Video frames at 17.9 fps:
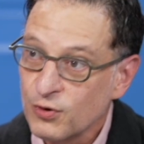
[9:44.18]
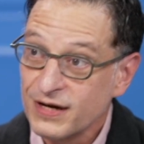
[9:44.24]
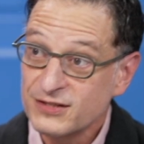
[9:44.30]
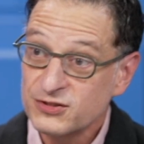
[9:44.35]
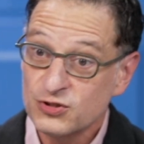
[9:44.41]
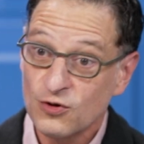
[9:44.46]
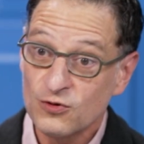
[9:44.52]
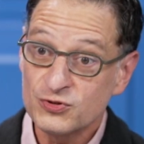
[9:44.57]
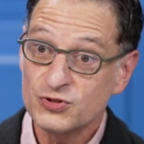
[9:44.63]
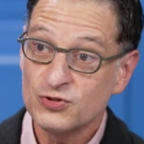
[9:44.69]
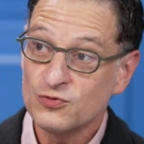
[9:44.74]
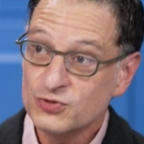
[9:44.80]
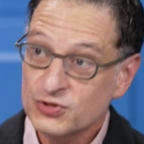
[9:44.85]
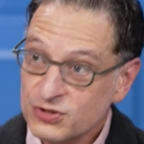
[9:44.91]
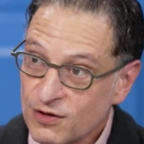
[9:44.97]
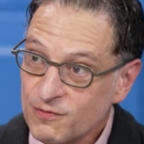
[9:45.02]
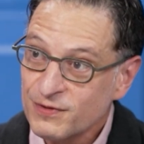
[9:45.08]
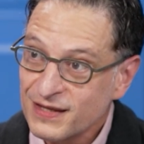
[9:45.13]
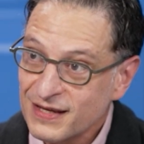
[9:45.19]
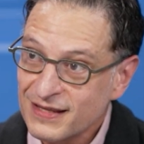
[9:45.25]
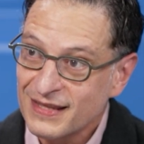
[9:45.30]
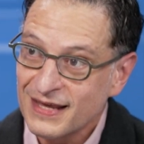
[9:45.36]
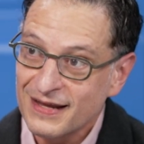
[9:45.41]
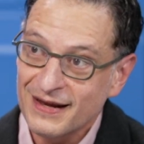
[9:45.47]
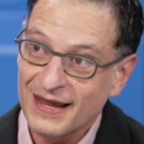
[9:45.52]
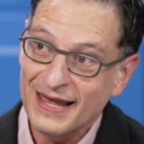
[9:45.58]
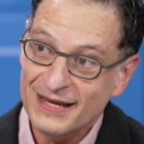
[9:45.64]
But it's also something
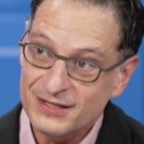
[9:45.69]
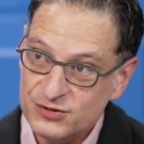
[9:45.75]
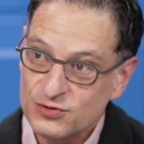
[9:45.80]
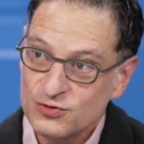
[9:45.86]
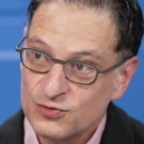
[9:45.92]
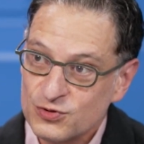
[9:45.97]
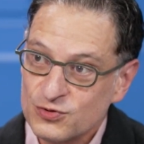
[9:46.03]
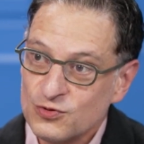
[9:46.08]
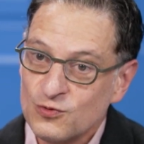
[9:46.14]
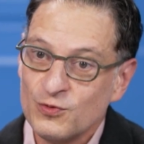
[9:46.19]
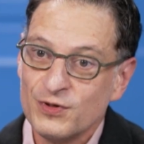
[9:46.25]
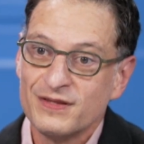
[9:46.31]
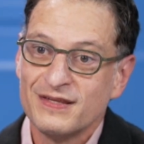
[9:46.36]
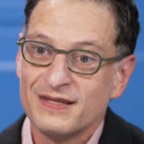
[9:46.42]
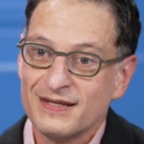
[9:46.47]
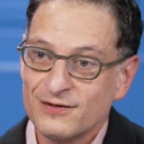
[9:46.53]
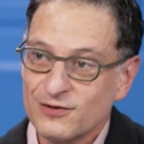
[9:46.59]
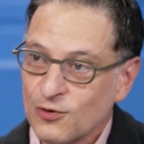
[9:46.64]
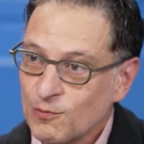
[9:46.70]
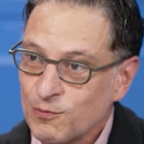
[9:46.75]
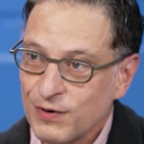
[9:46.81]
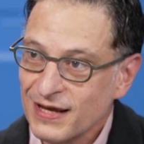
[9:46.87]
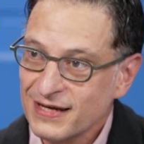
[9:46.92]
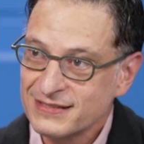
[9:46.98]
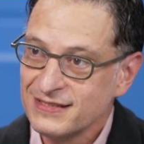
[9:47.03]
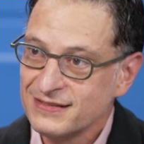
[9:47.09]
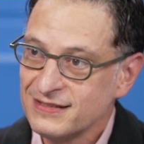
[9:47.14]
that has to do with the
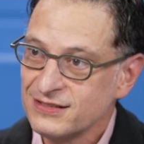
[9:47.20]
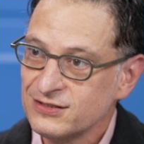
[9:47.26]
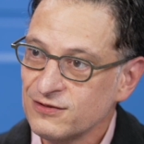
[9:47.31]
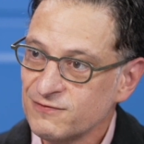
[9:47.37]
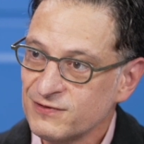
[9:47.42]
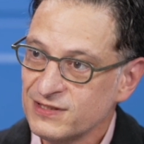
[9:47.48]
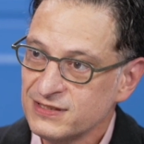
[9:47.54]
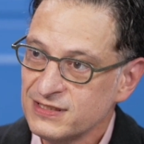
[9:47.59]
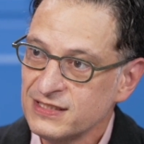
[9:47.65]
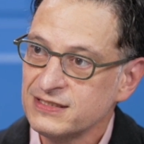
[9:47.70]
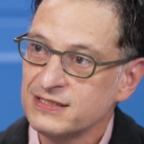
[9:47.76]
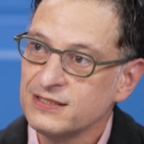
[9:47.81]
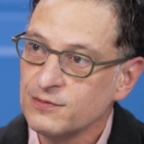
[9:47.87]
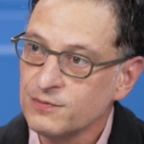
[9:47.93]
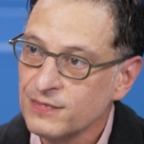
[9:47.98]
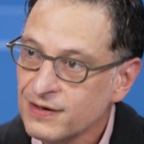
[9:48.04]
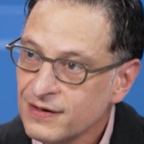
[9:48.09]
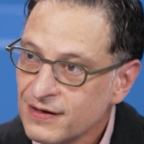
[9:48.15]
complexities of the system.